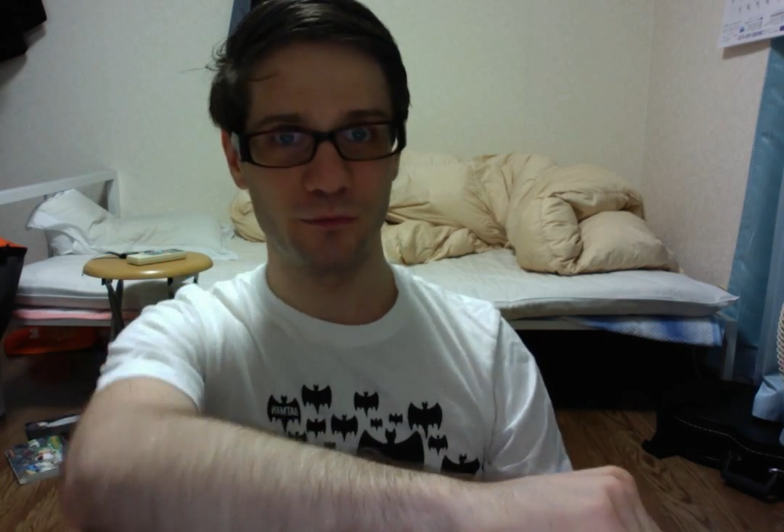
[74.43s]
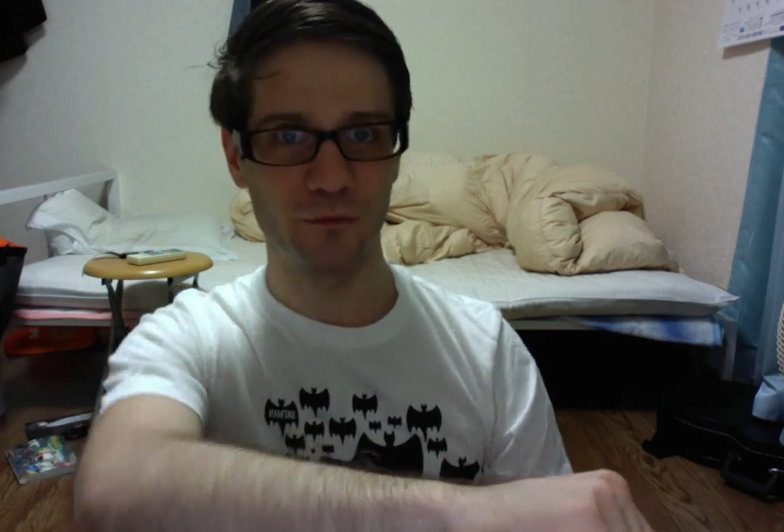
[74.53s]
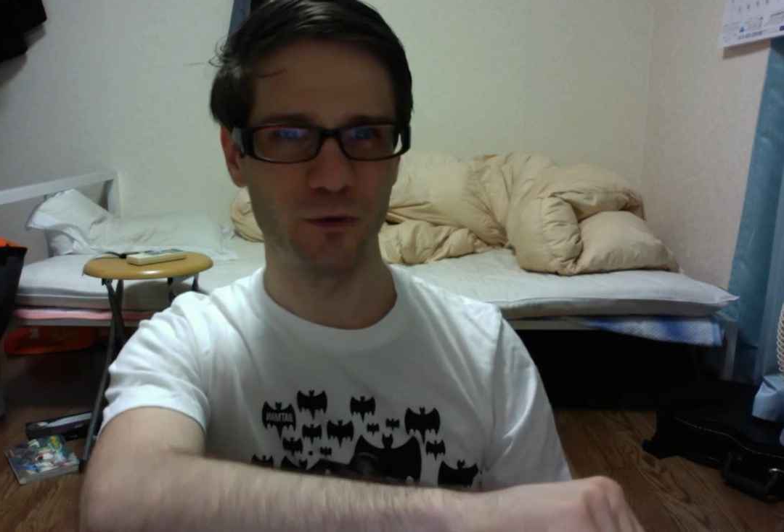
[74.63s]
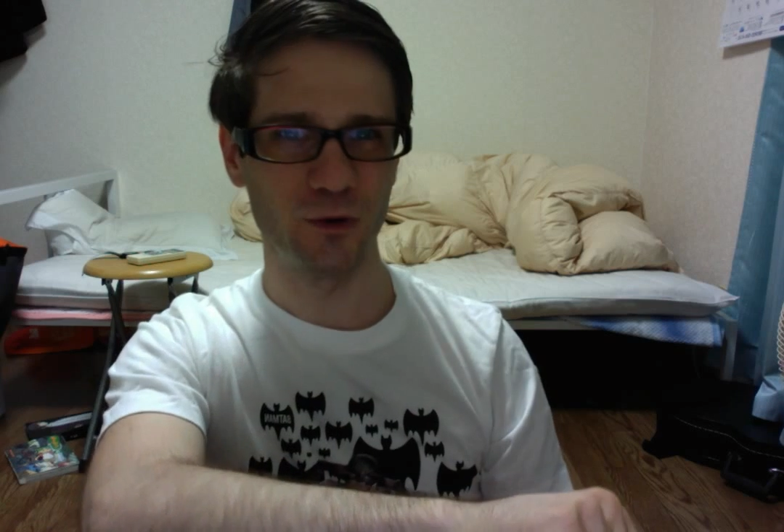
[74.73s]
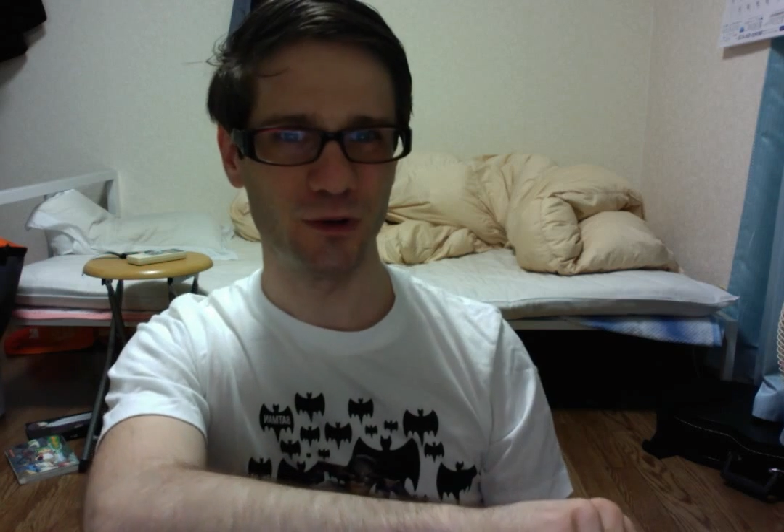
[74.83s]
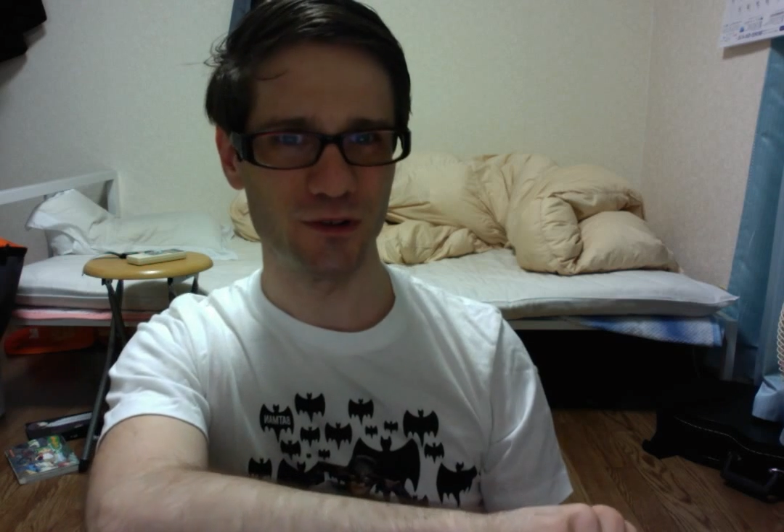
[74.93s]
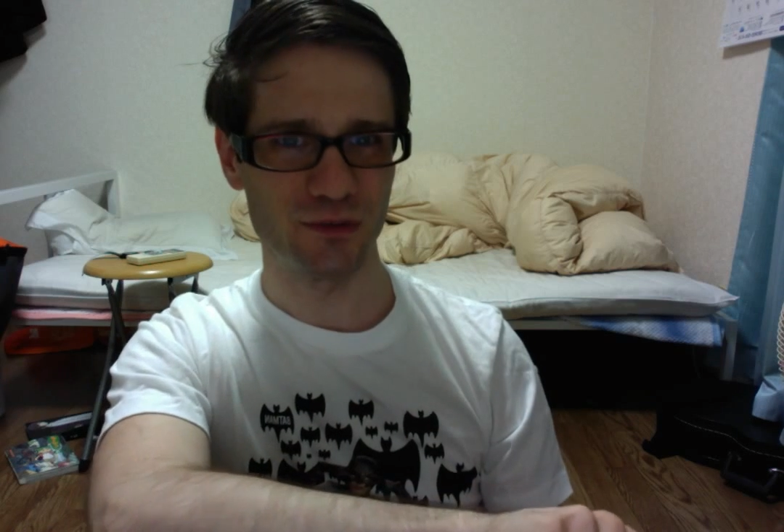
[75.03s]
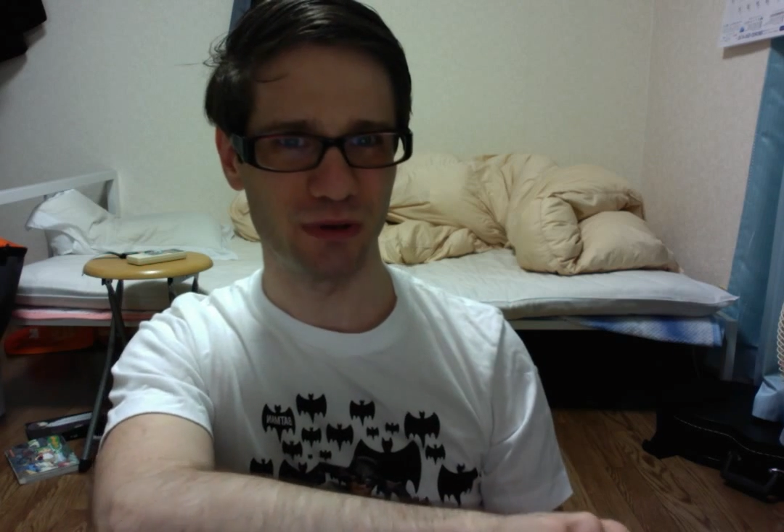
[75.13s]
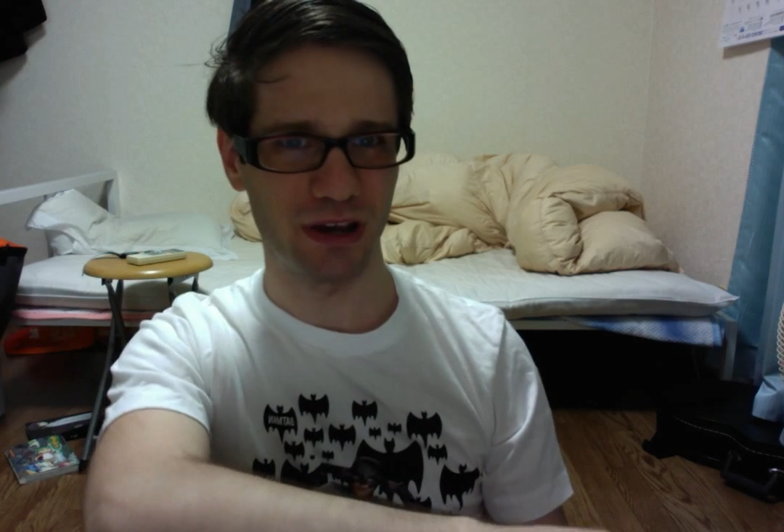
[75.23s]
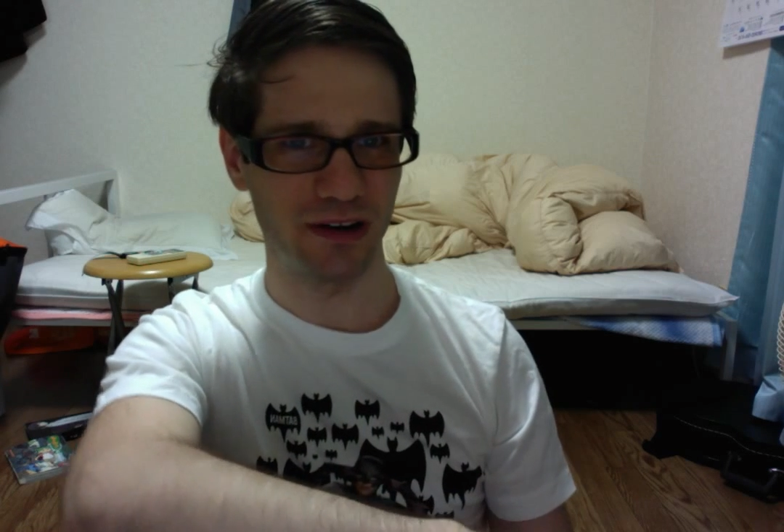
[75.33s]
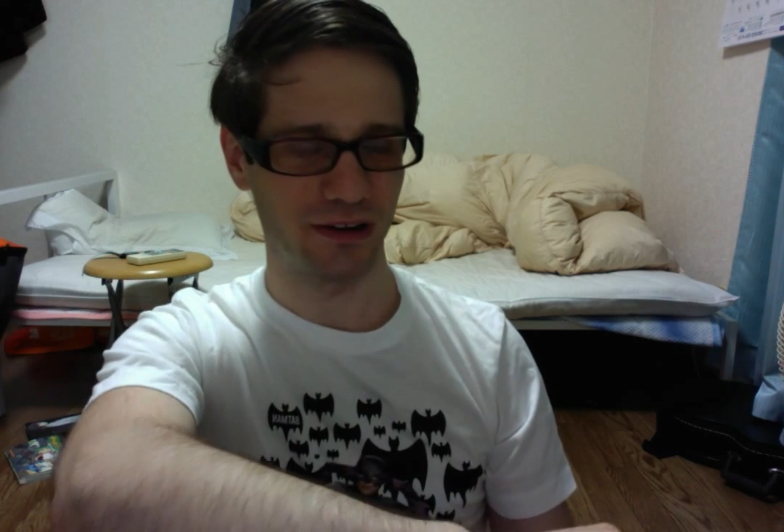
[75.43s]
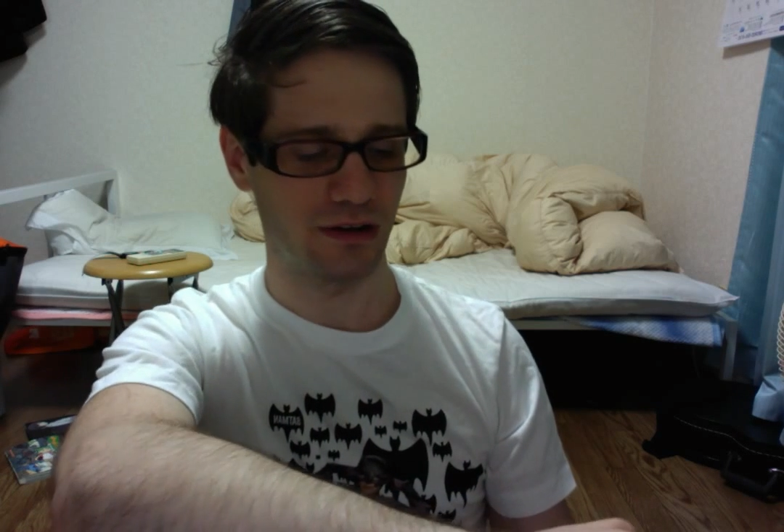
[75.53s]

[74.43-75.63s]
food in Japan,